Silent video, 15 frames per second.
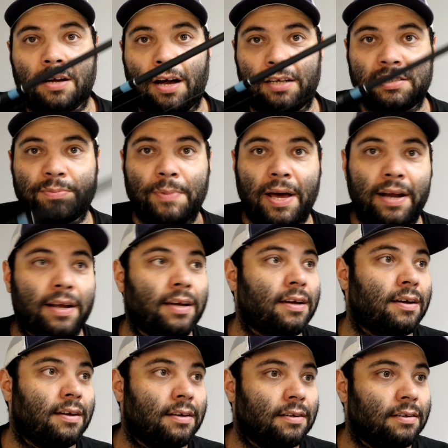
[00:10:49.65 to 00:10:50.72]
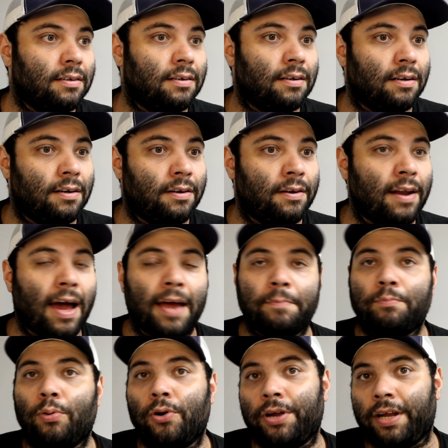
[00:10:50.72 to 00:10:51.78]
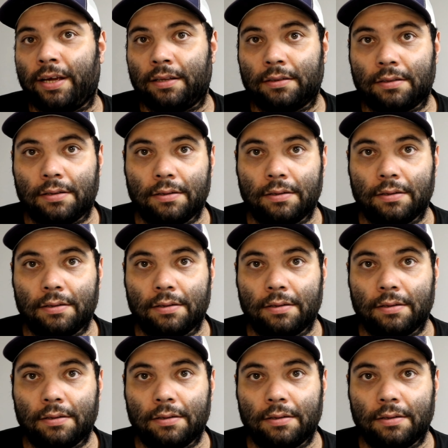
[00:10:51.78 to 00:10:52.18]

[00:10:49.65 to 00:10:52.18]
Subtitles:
cosmetic, 9.8.